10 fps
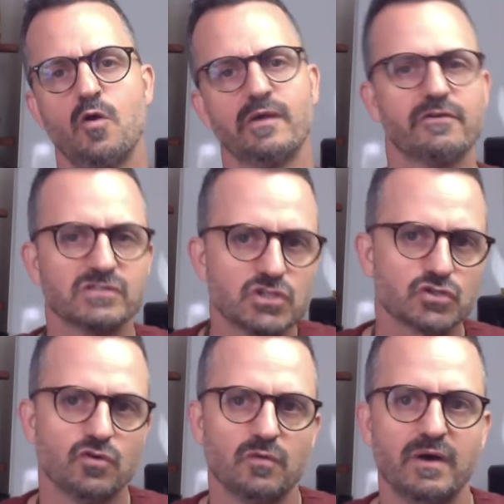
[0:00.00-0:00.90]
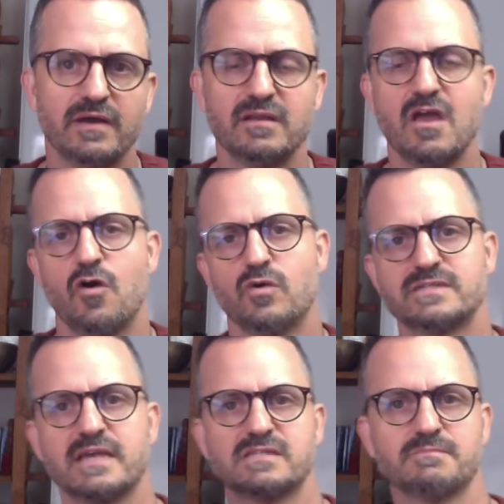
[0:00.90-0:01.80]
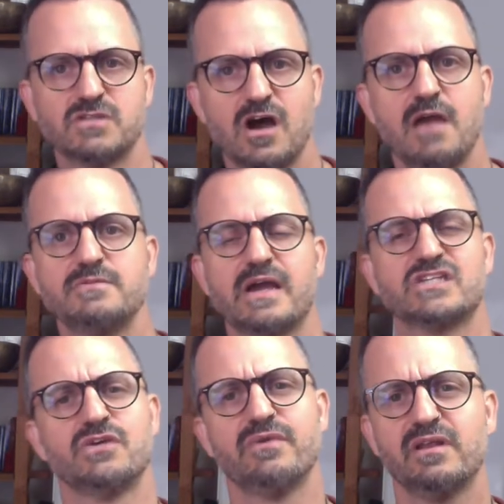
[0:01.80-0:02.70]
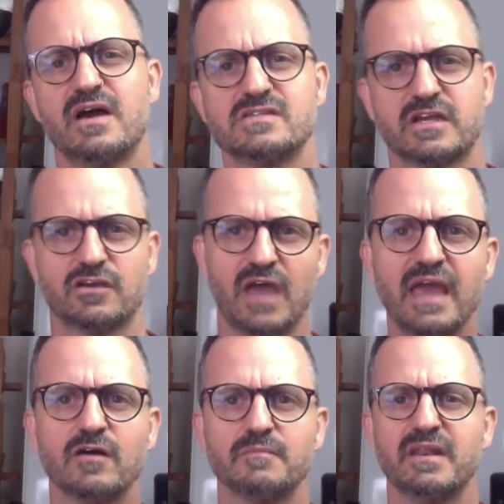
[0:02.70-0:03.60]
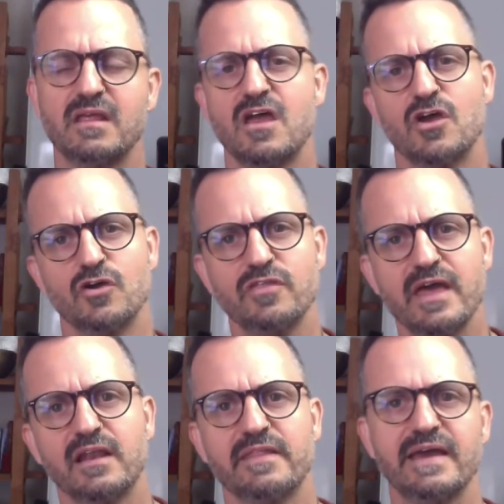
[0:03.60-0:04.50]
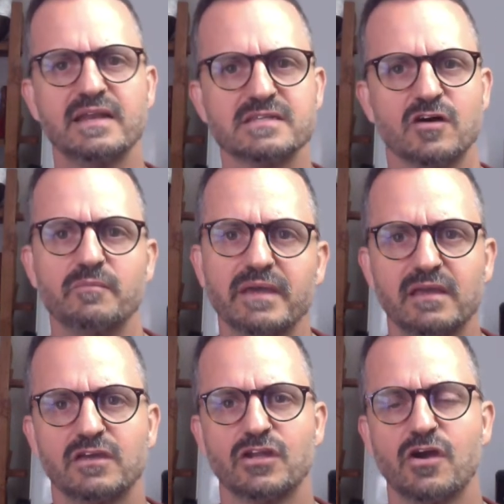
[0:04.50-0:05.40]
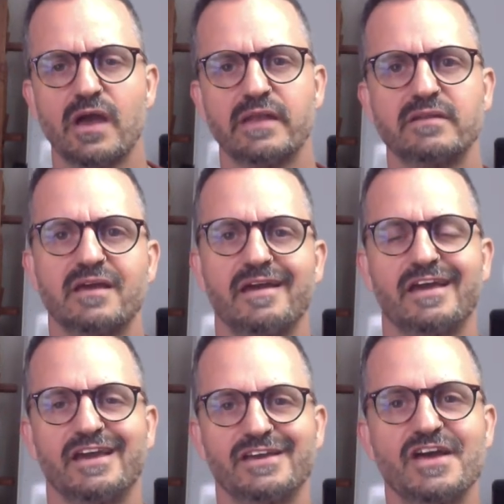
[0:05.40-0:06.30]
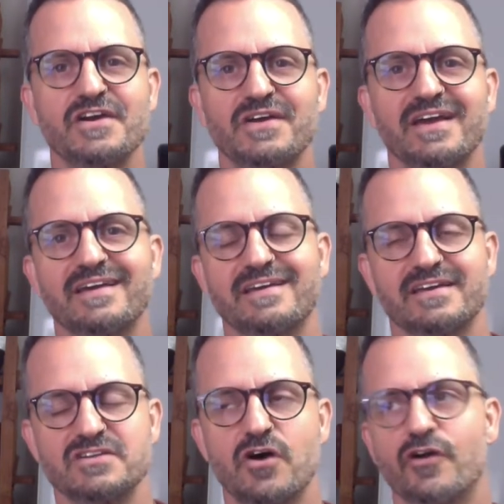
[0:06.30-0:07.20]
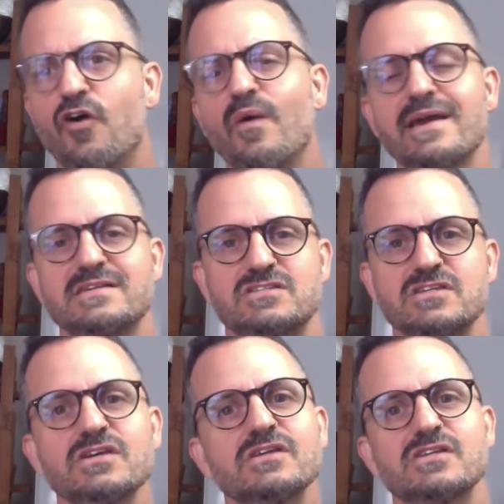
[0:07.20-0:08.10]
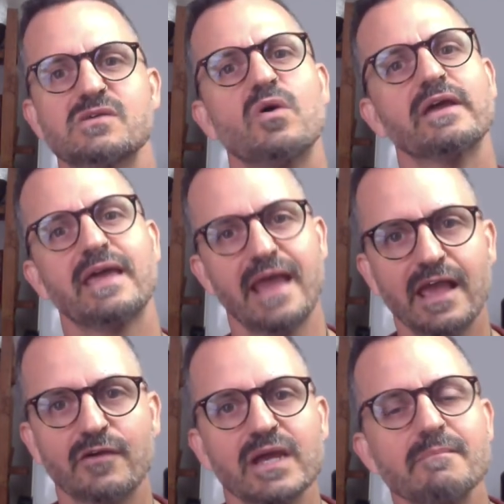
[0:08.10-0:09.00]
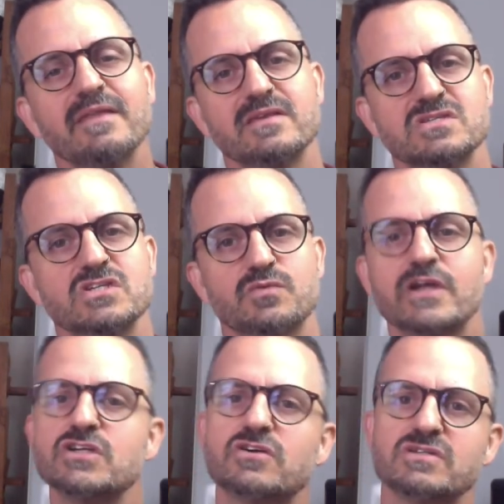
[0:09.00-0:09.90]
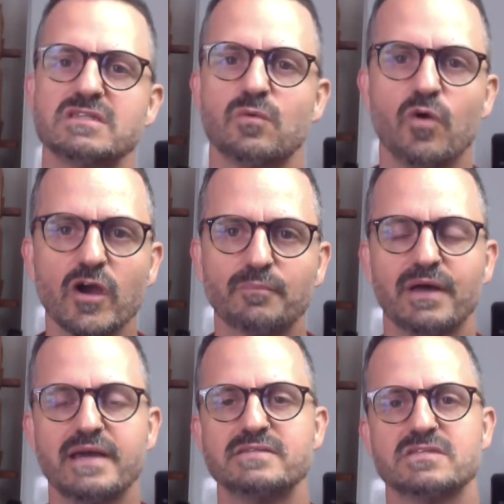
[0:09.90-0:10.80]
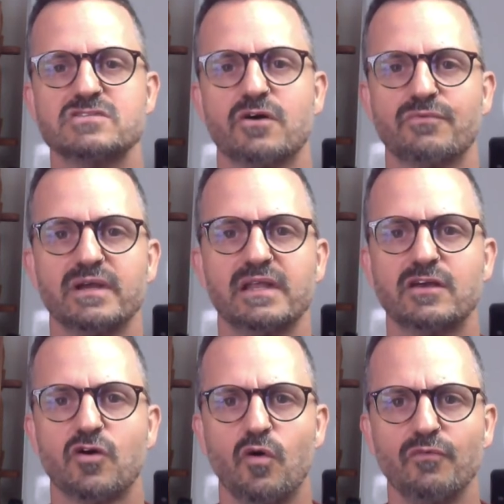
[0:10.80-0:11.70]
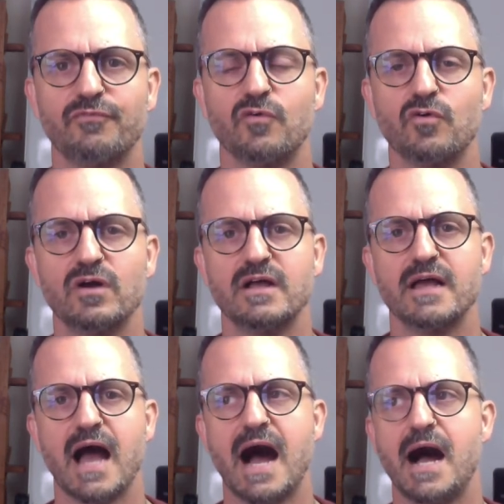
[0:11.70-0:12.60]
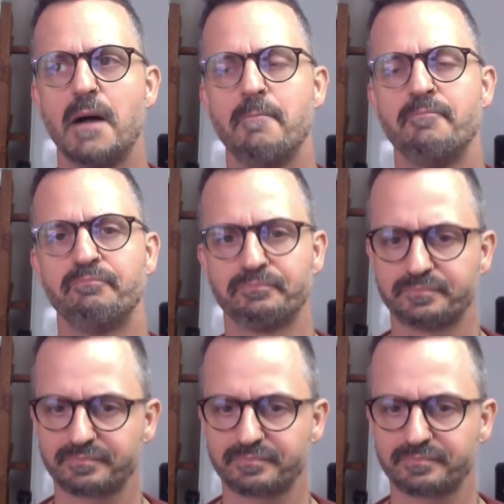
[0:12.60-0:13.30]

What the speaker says: whether it's a short one or it takes some time to actually realize, like, hang on a minute, who the hell are they to tell me? And you know. Not always do you want to get angry in this situation because in the workplace it's not really called for. Um,